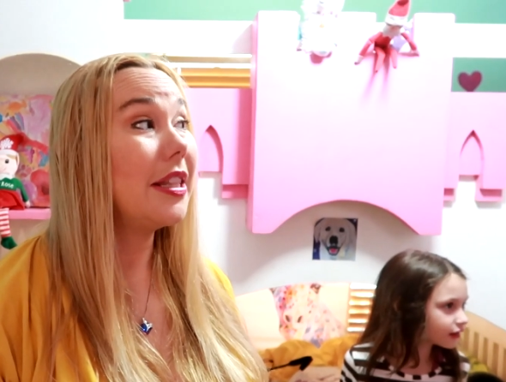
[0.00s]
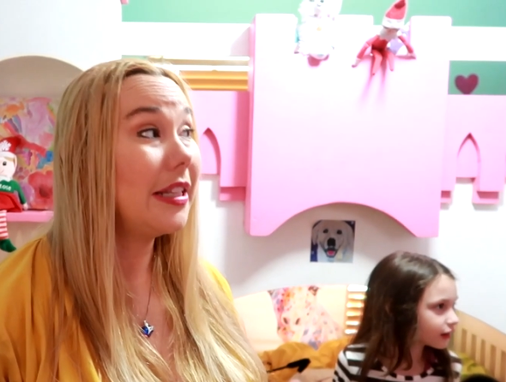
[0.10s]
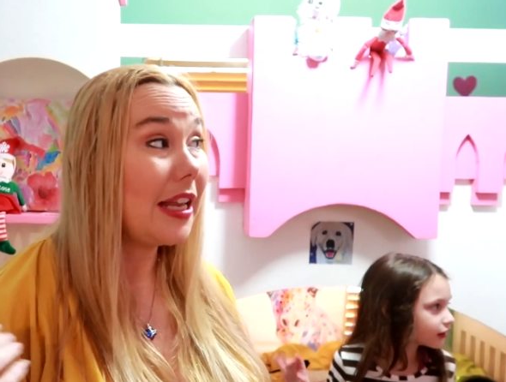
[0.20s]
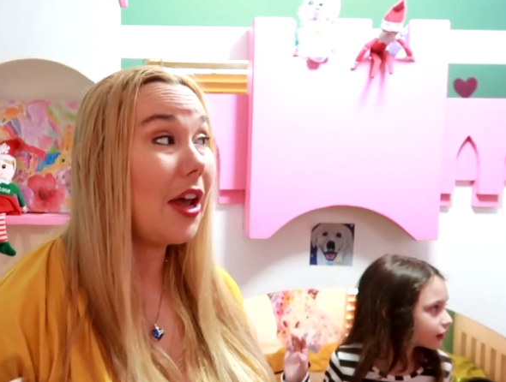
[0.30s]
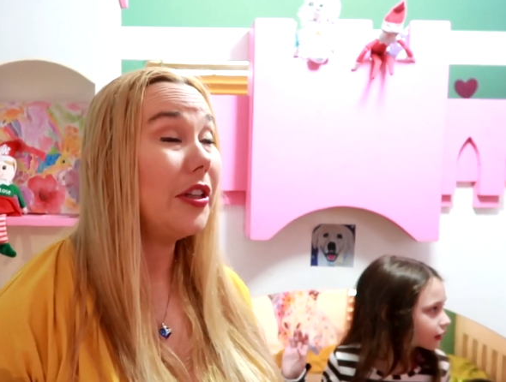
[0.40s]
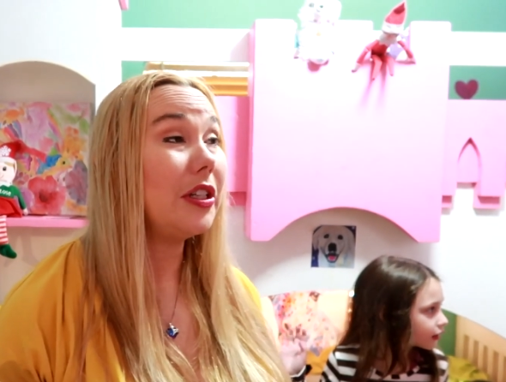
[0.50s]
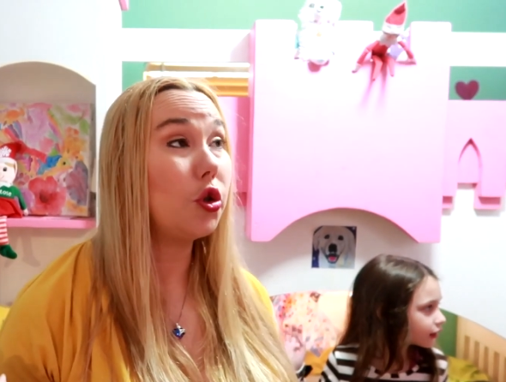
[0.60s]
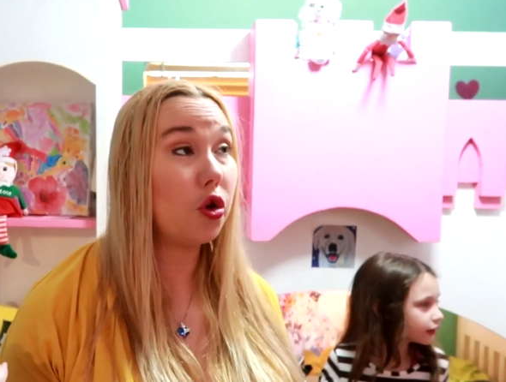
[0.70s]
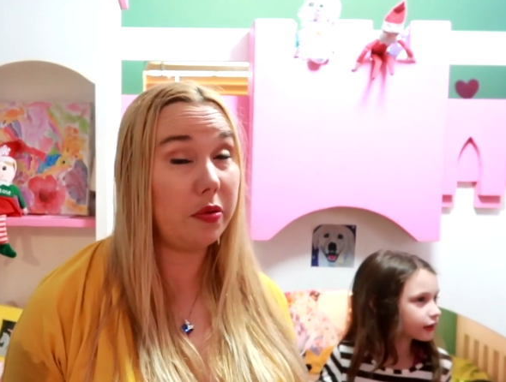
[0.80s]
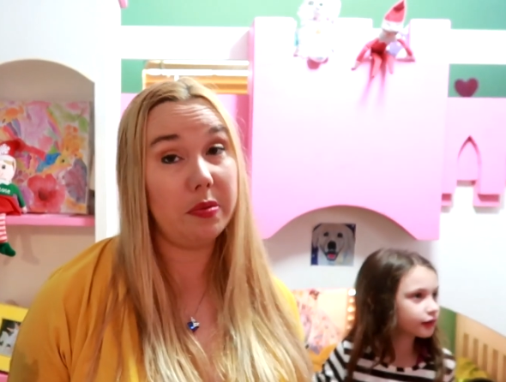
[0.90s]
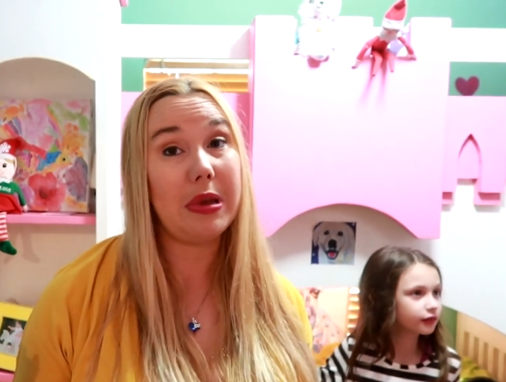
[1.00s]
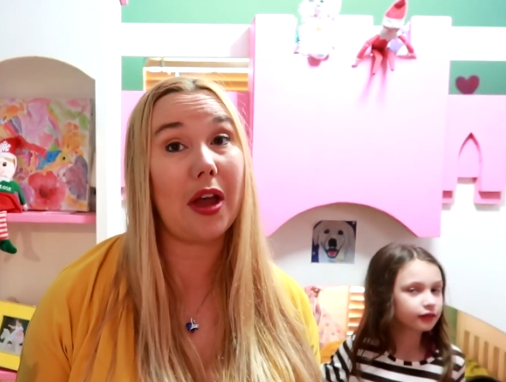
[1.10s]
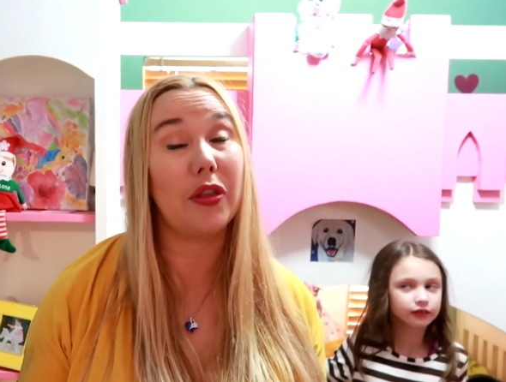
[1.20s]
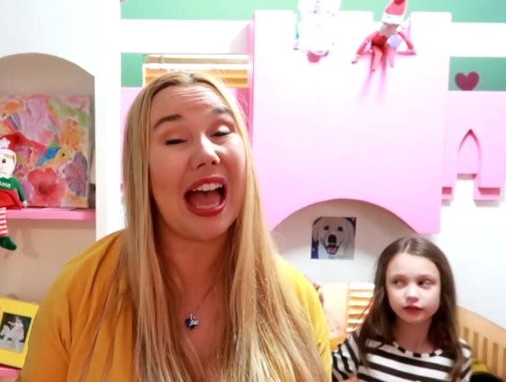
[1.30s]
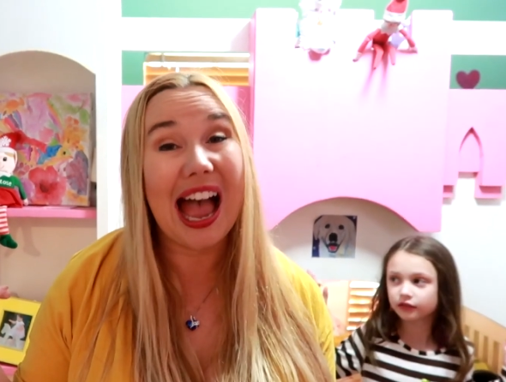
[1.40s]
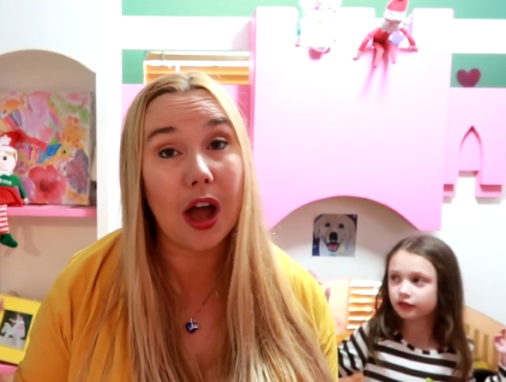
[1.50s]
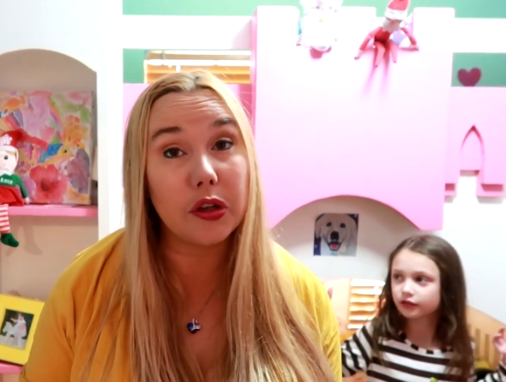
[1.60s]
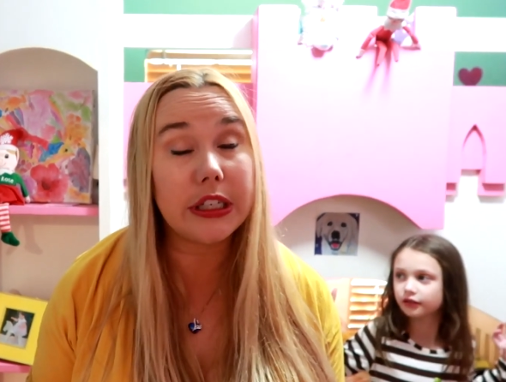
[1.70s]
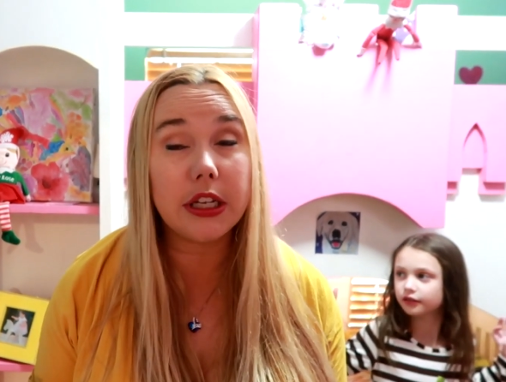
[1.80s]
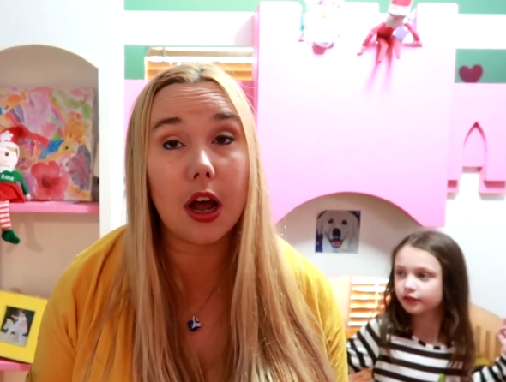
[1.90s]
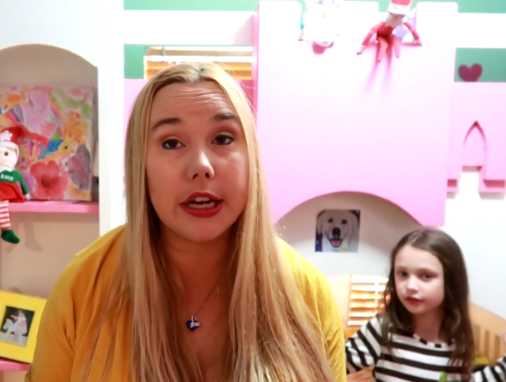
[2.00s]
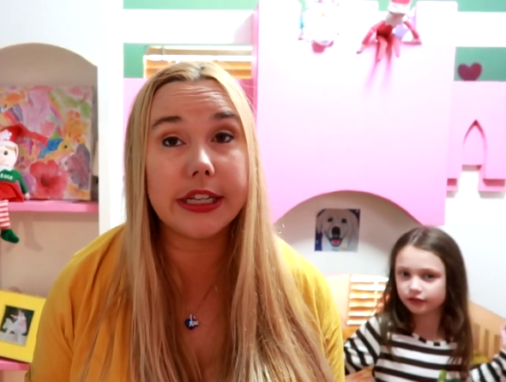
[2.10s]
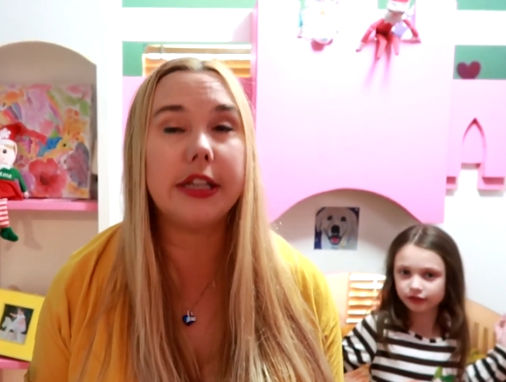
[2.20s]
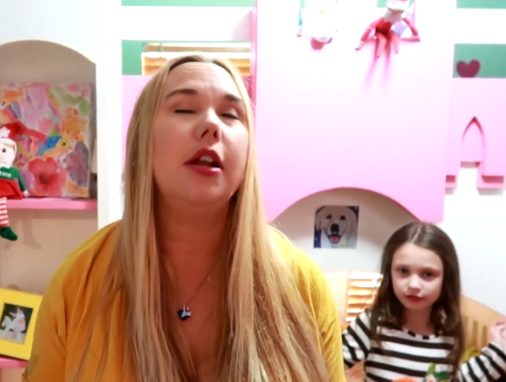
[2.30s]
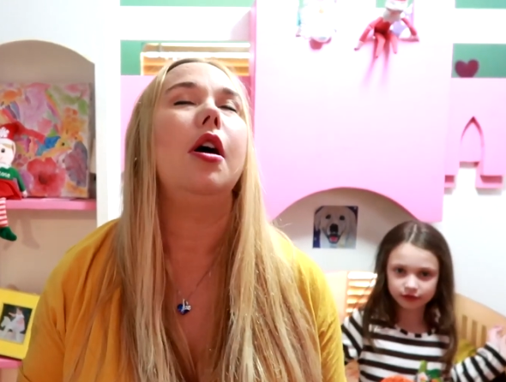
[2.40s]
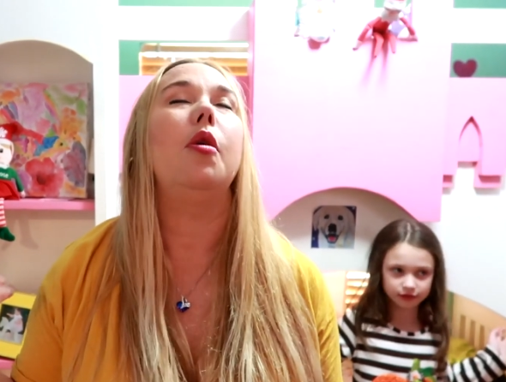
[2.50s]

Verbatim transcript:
Speaker 1: this house is creeping me out. The house is haunted.